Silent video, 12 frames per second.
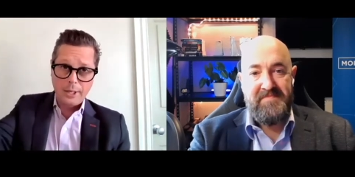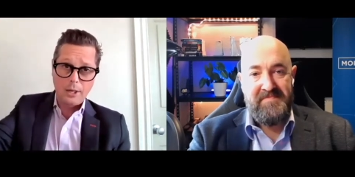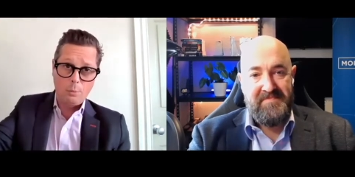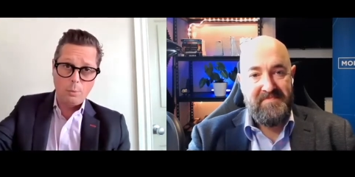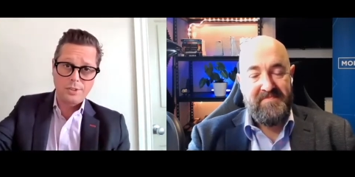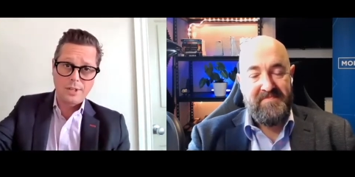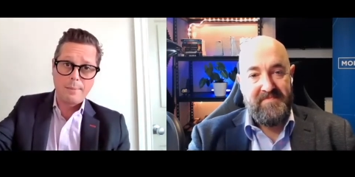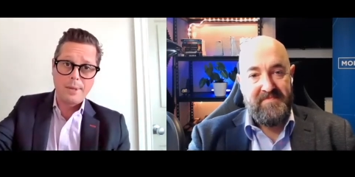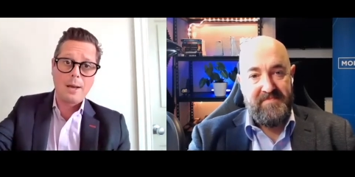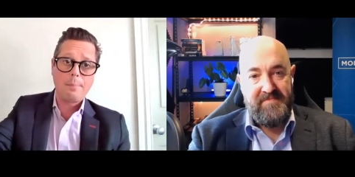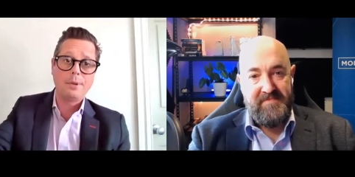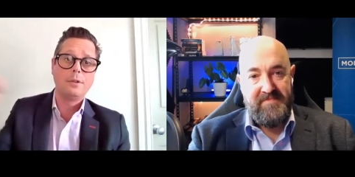Speaker 1: out what's
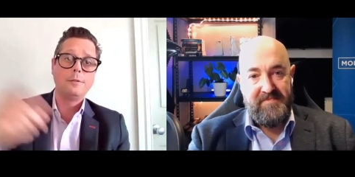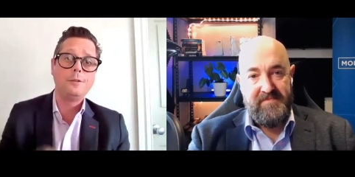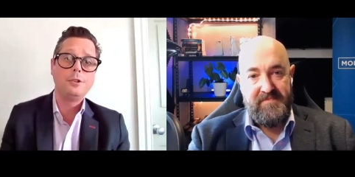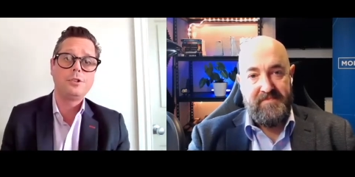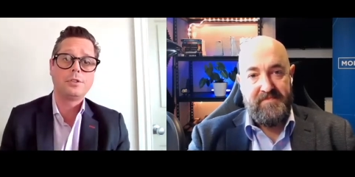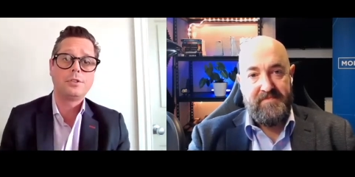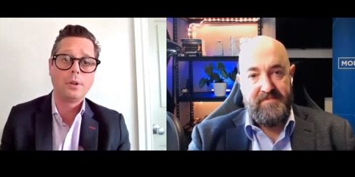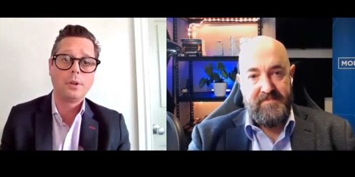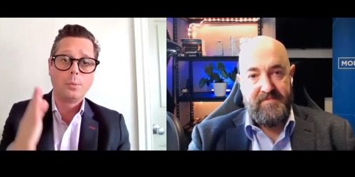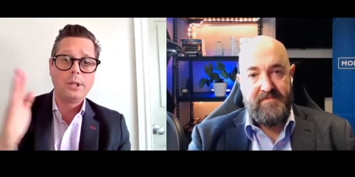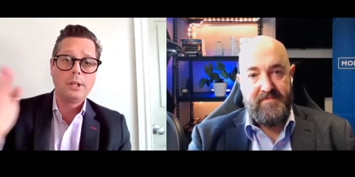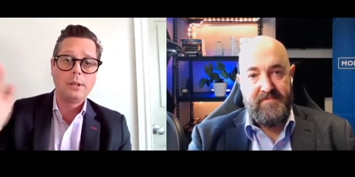coming up in the future so
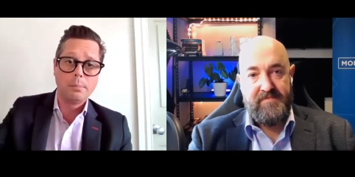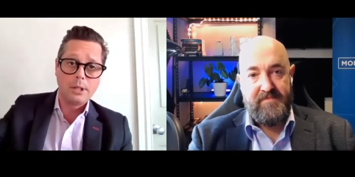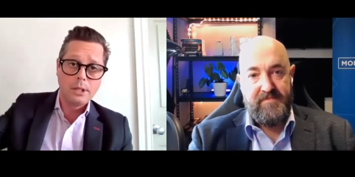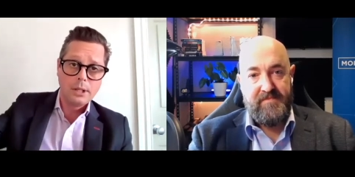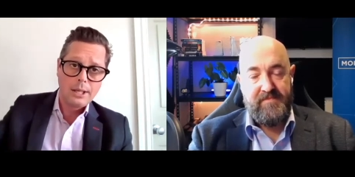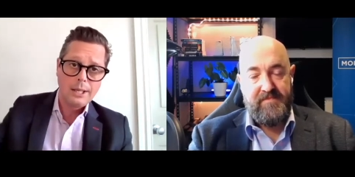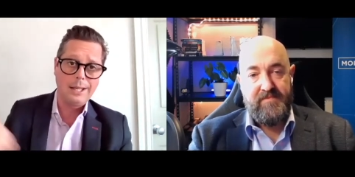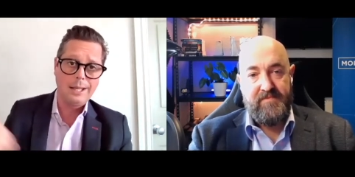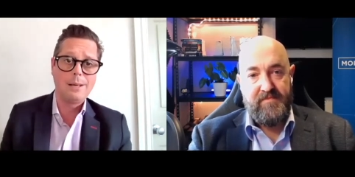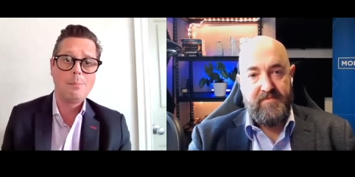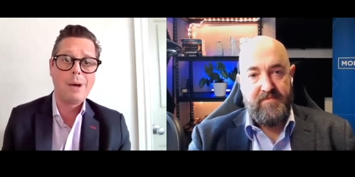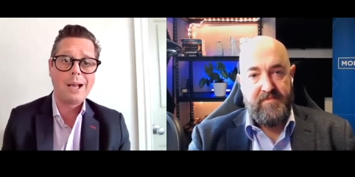that we can be
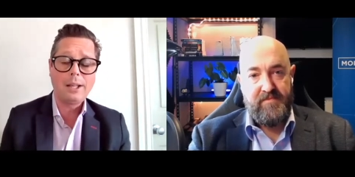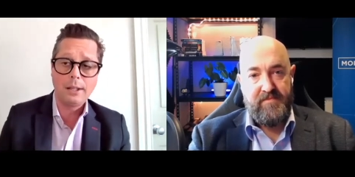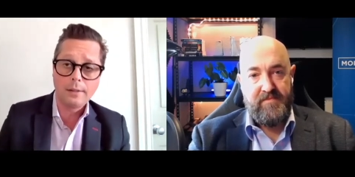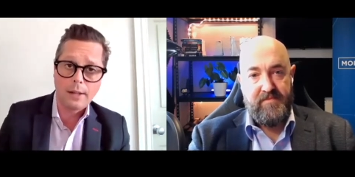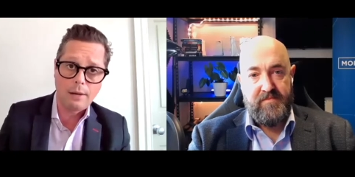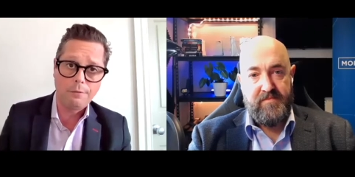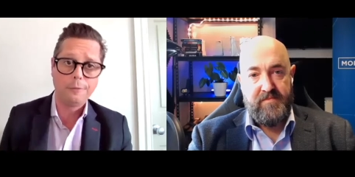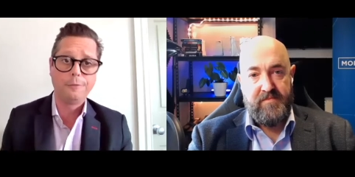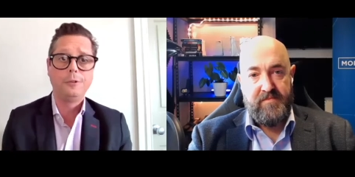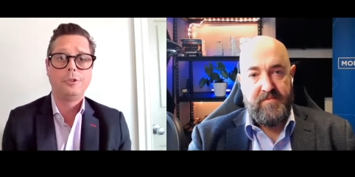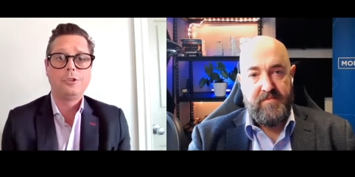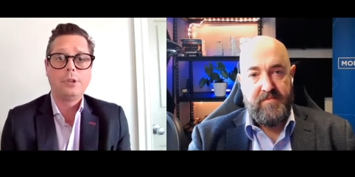earmarking that for
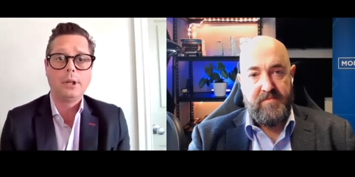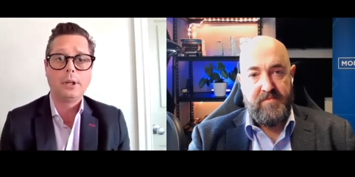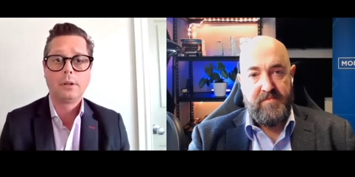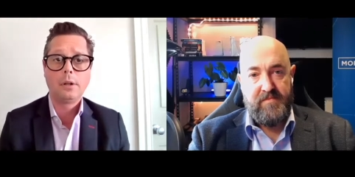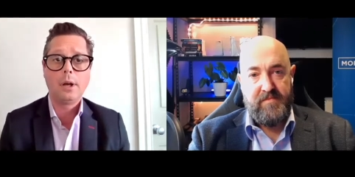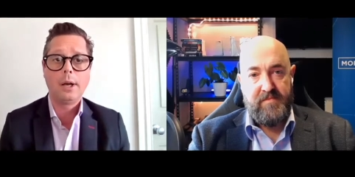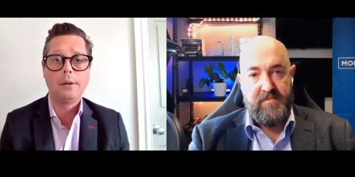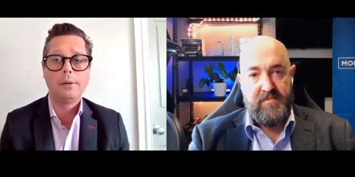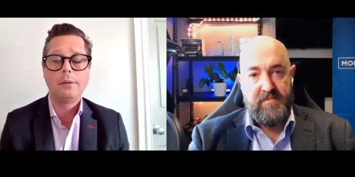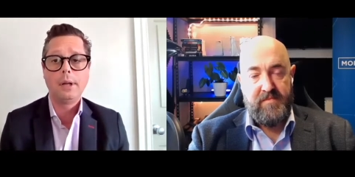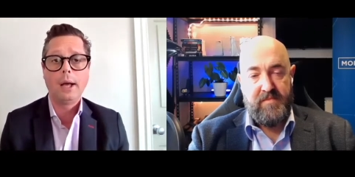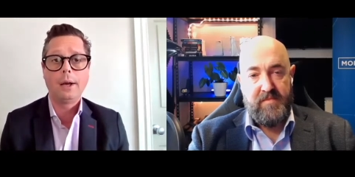future client
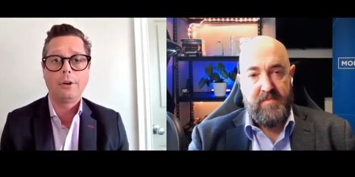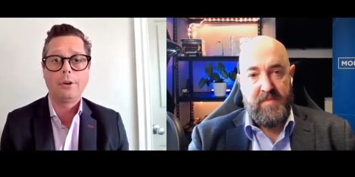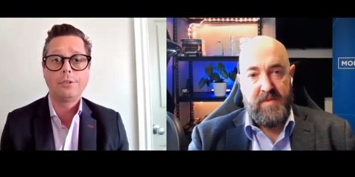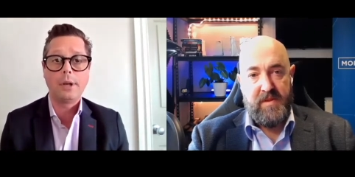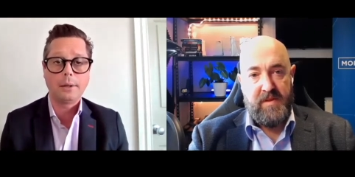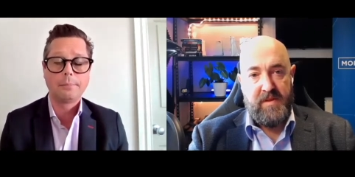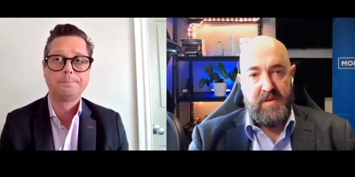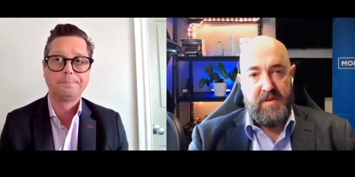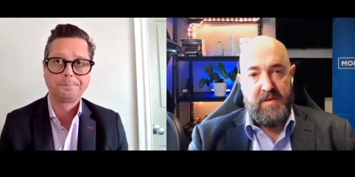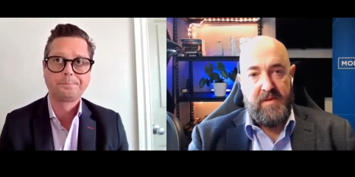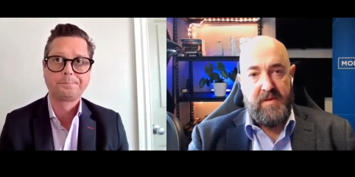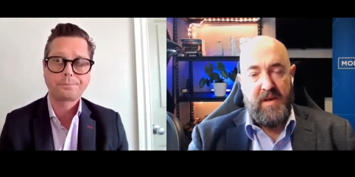uh, contact.
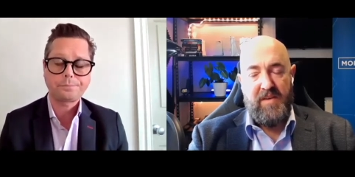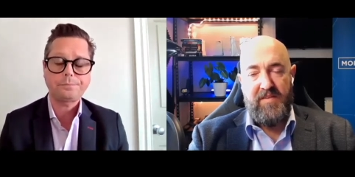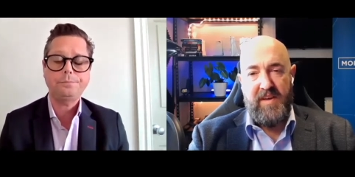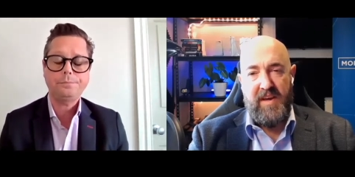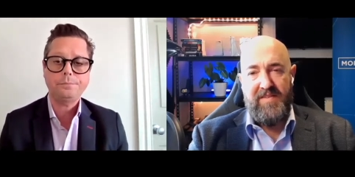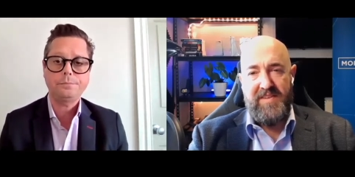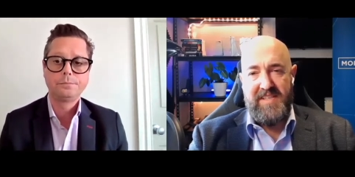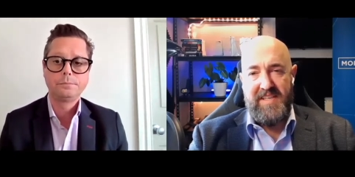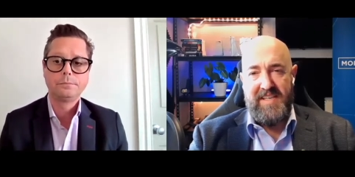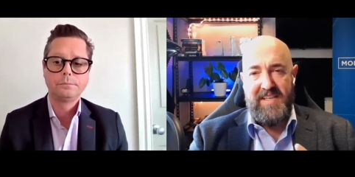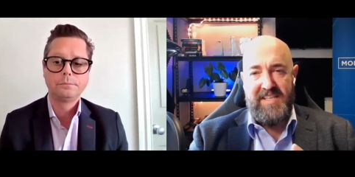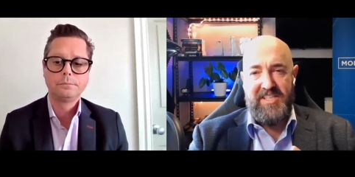
Speaker 2: Have you have you
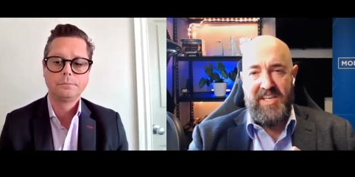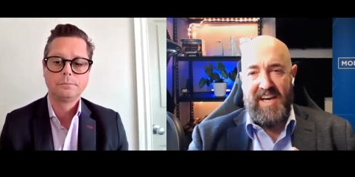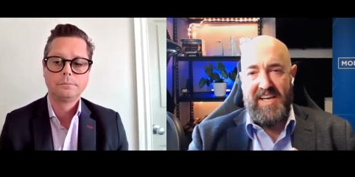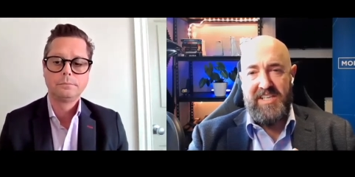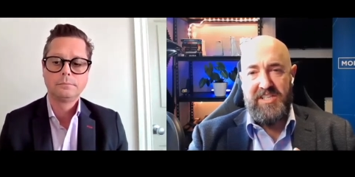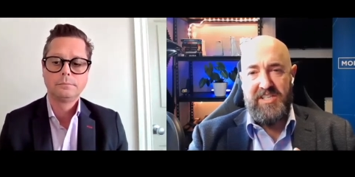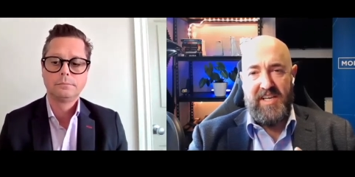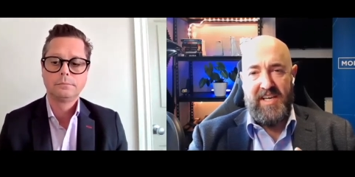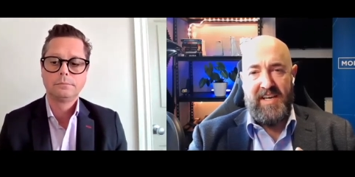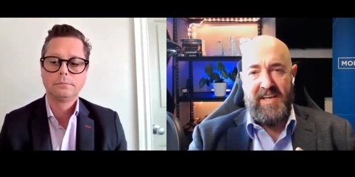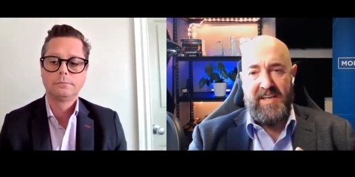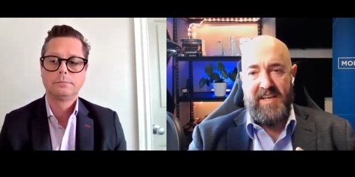seen any change
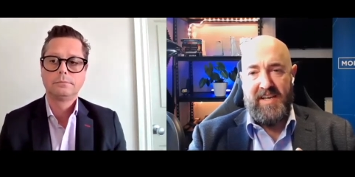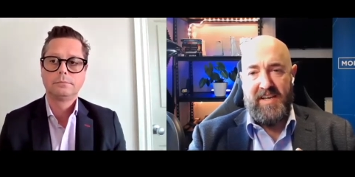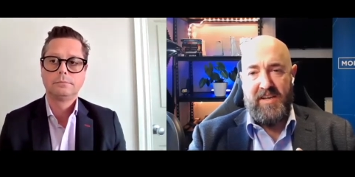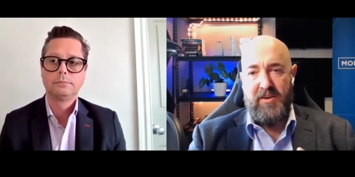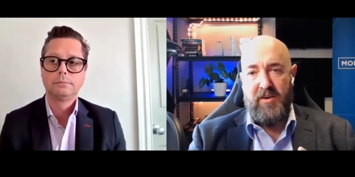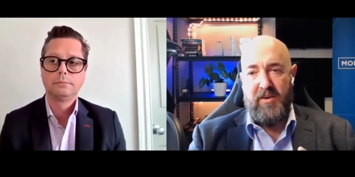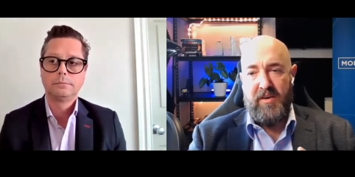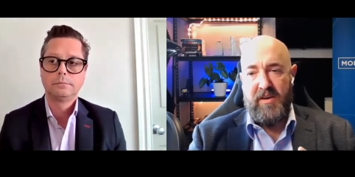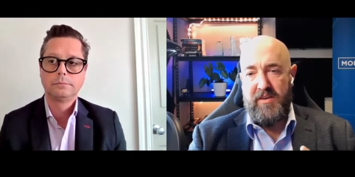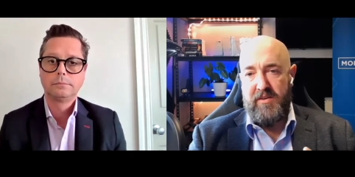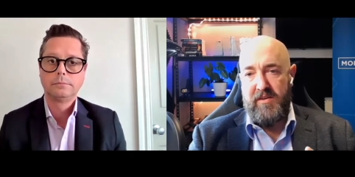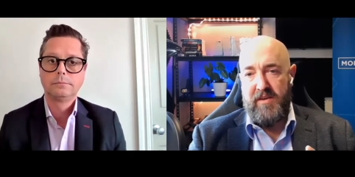in you know,
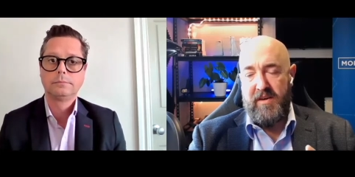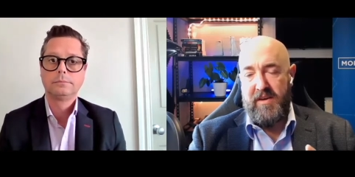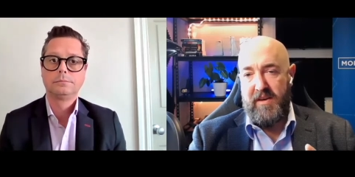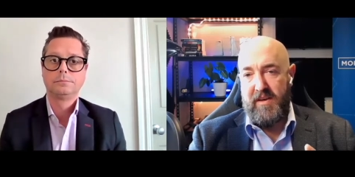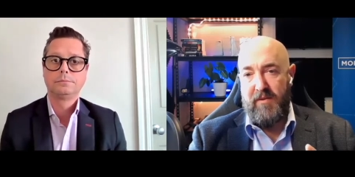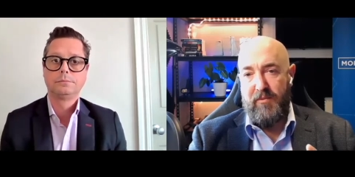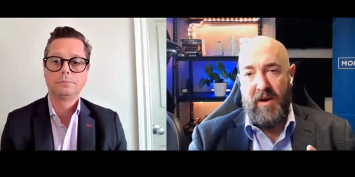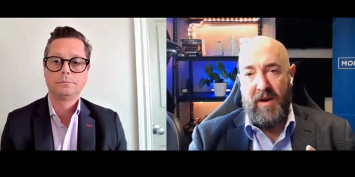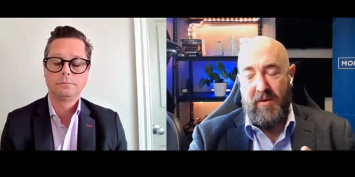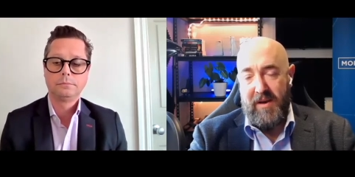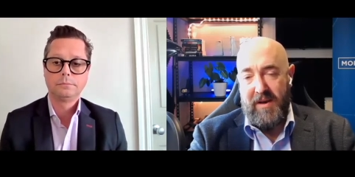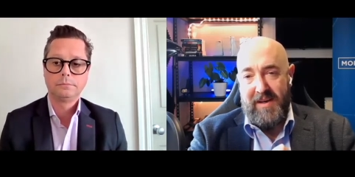eh,
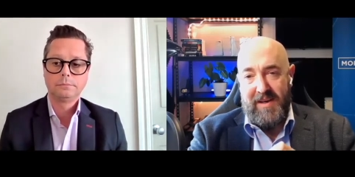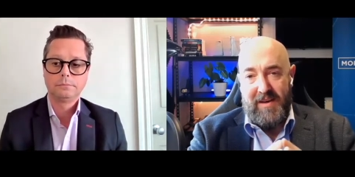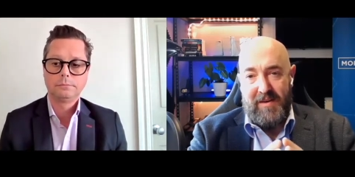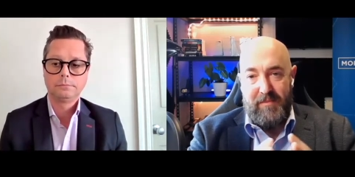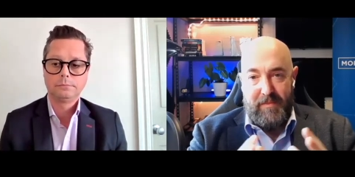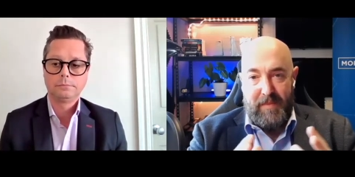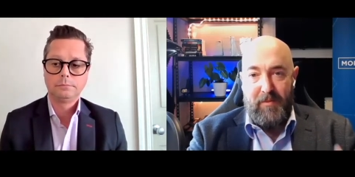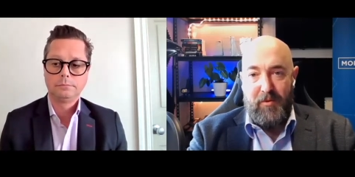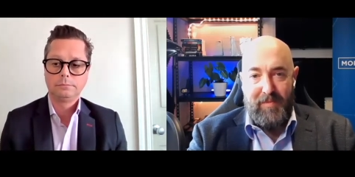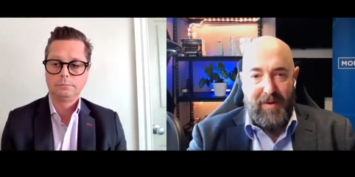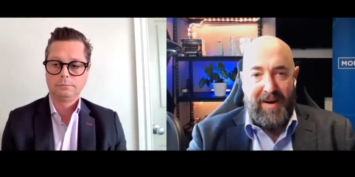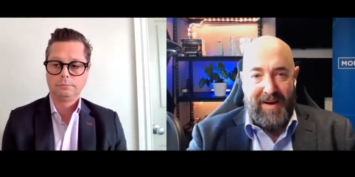well, people
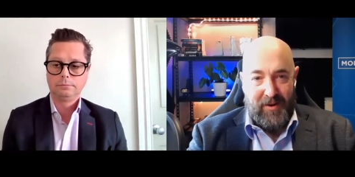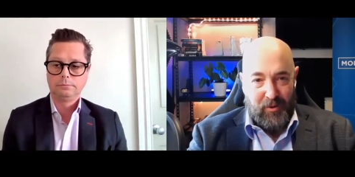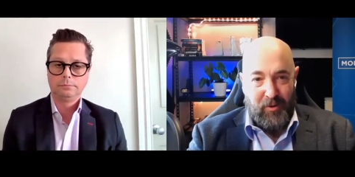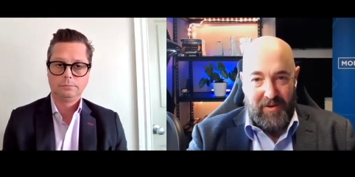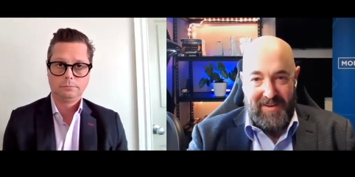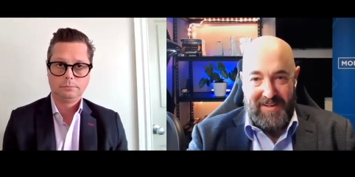who buy in Auckland are